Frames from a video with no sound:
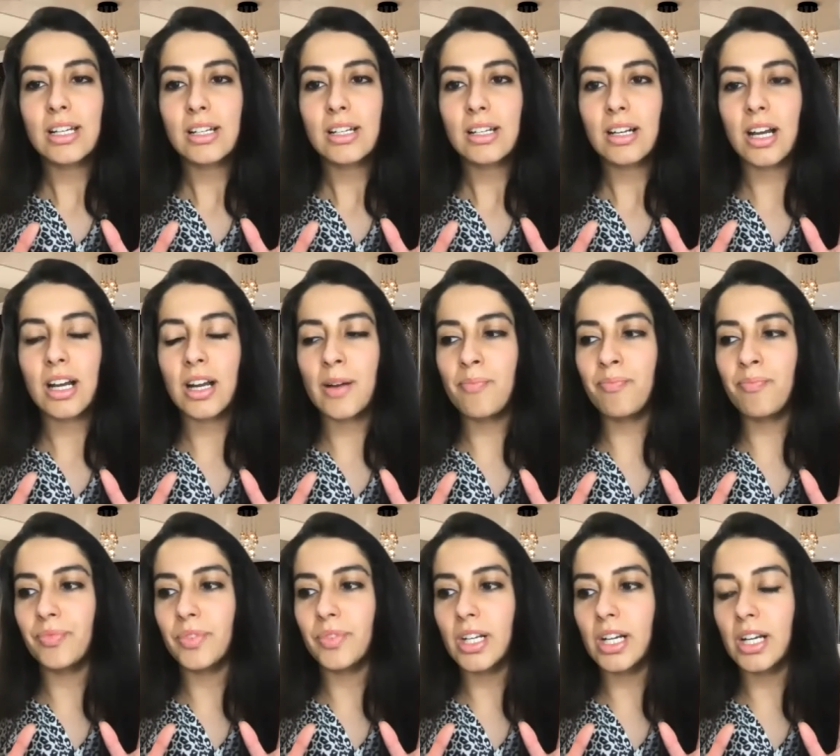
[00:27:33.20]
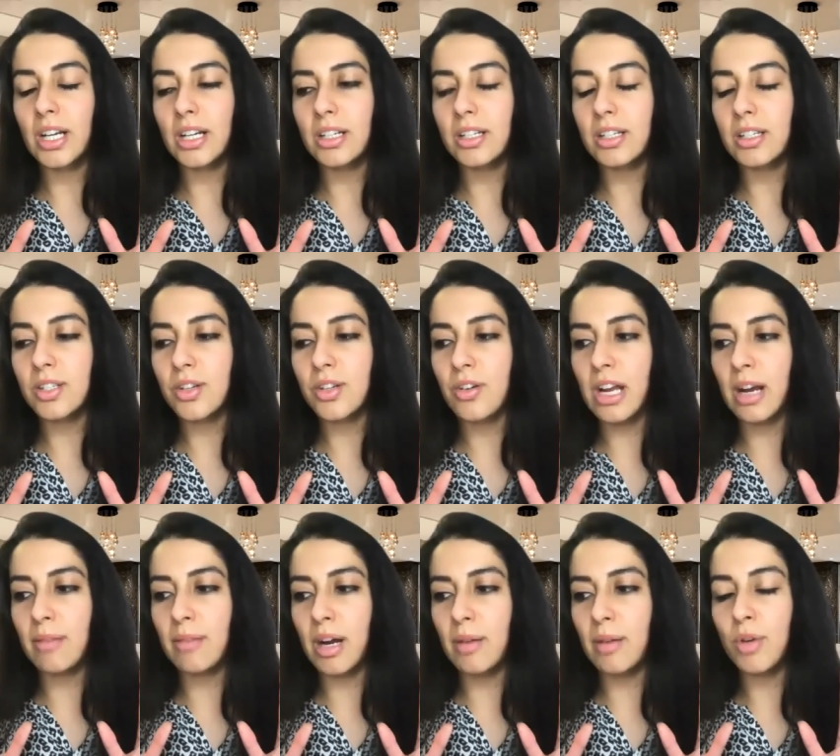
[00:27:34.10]
Um, uh, sorry,
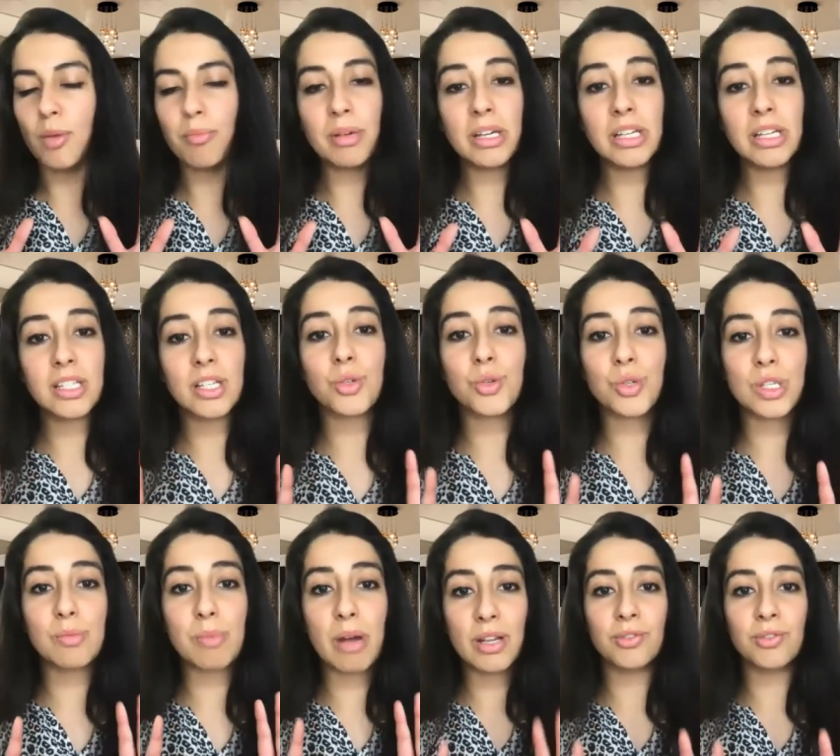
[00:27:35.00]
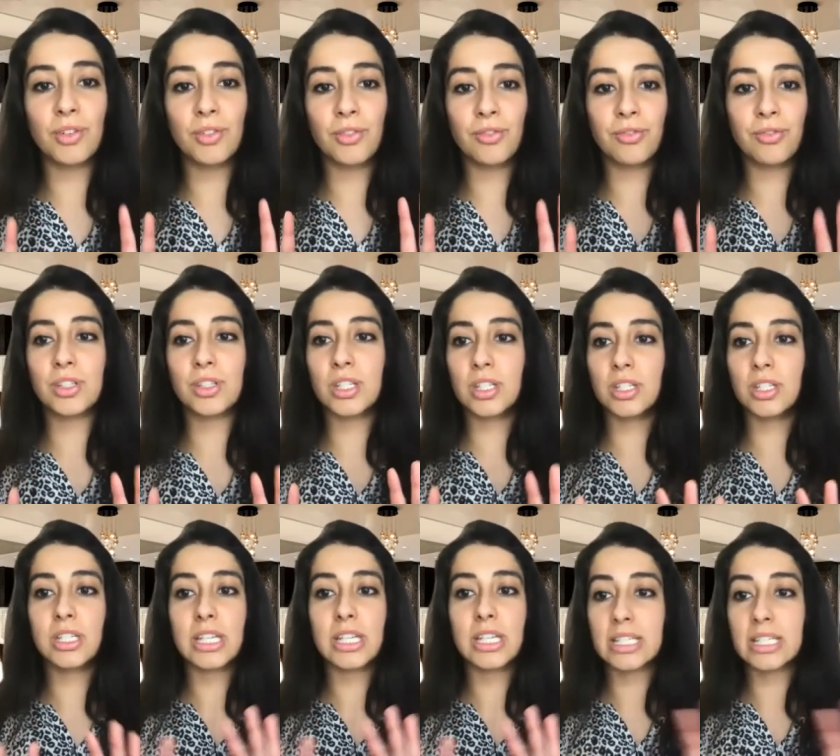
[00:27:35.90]
I'm, I'm not being disrespectful to,
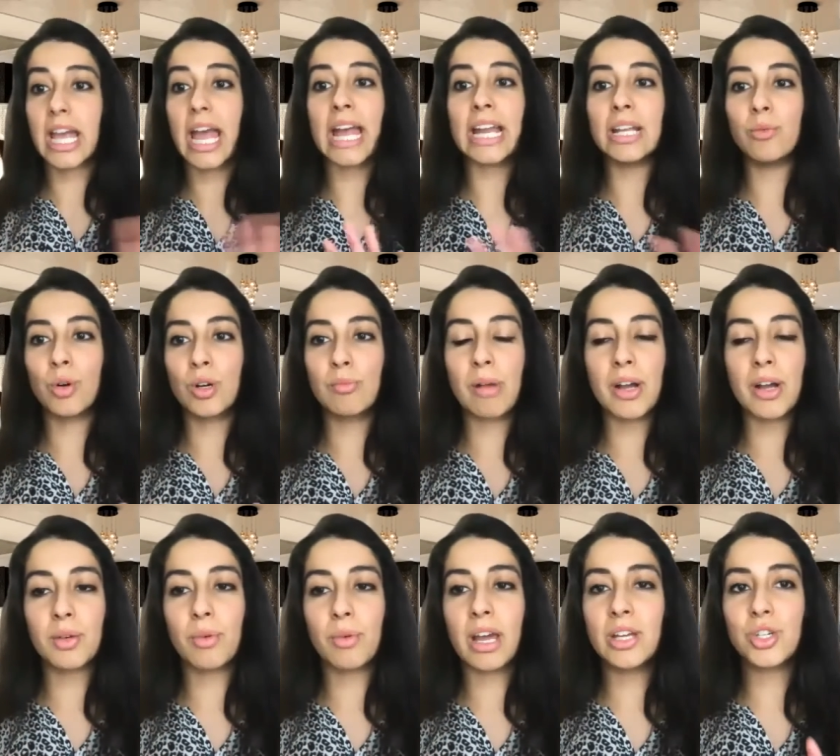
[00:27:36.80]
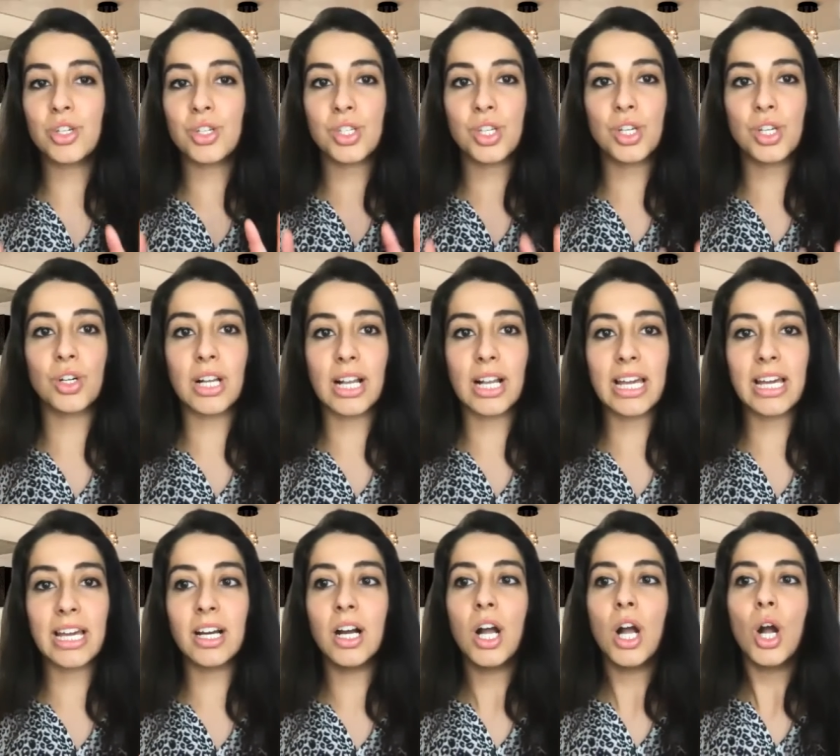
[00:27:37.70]
to, to anyone, by the way, just so you're
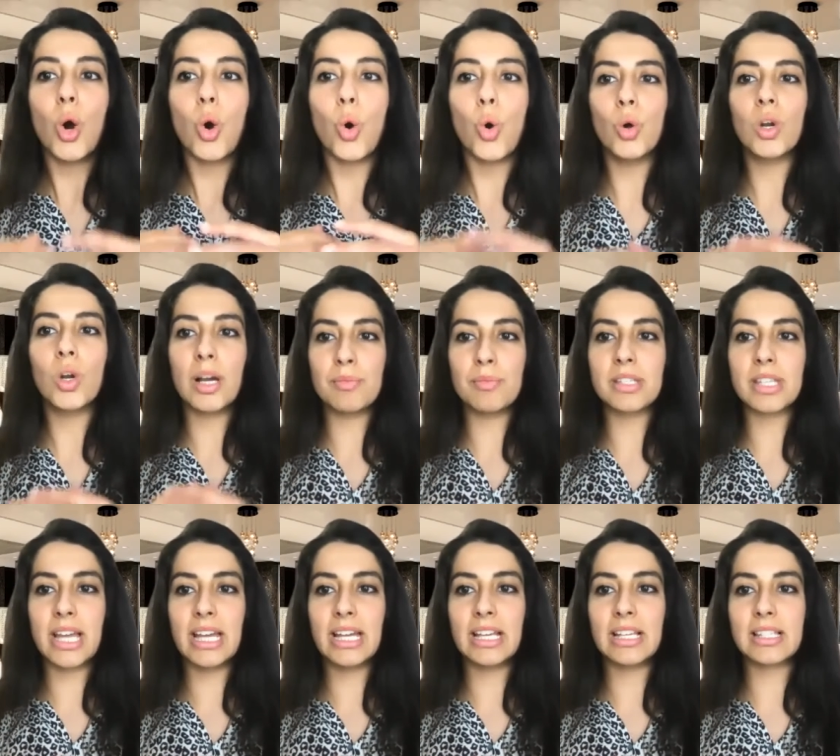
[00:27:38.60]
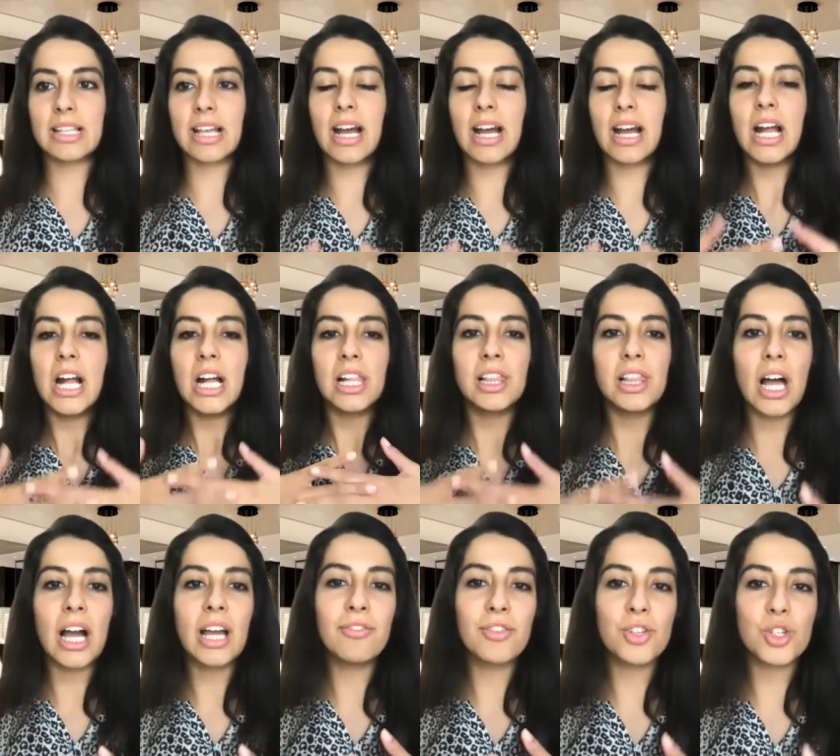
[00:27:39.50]
clear. All I'm saying is that
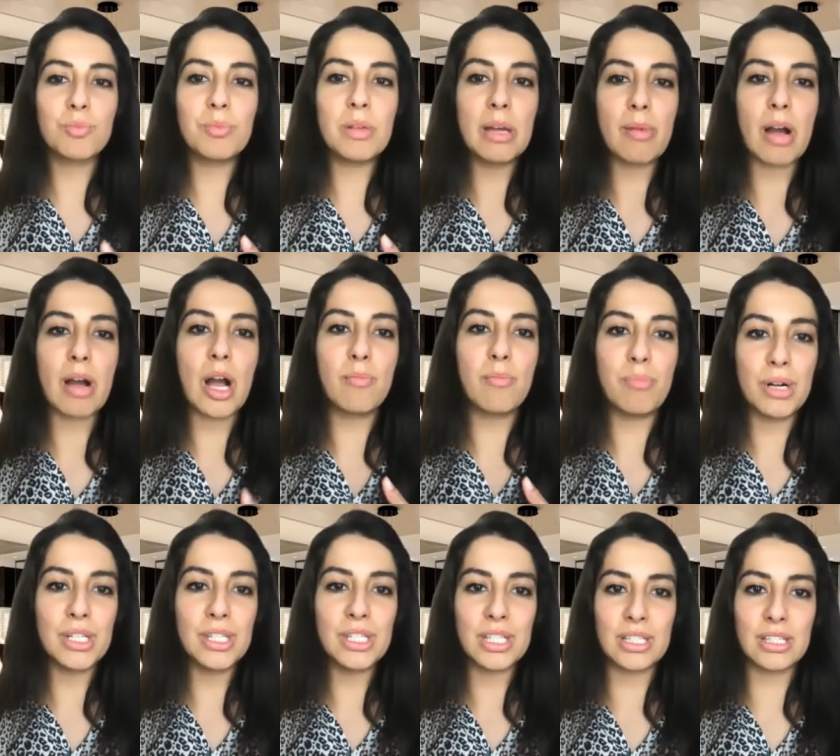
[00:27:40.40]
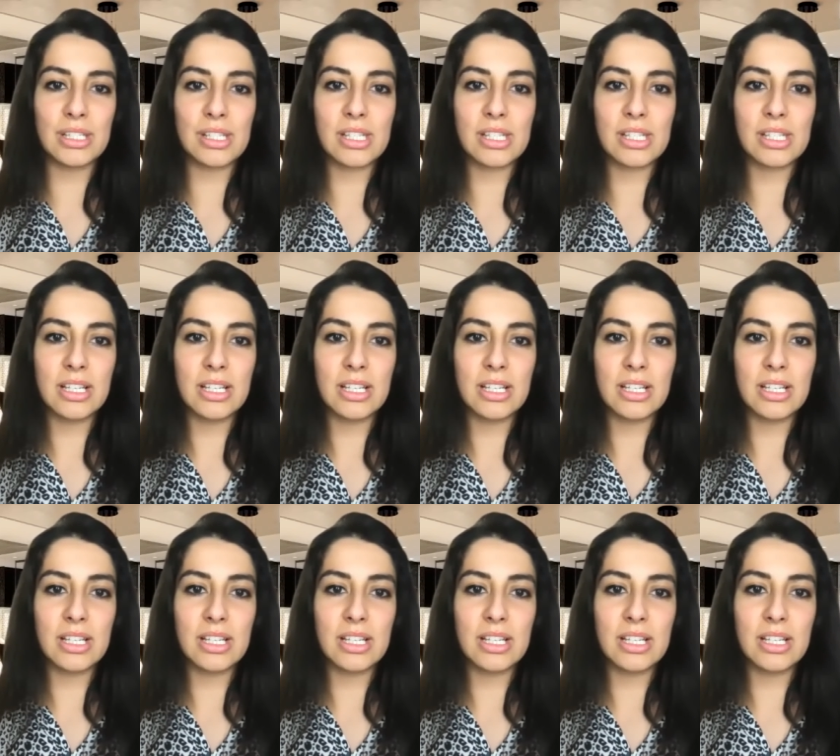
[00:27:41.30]
life should be about abundance.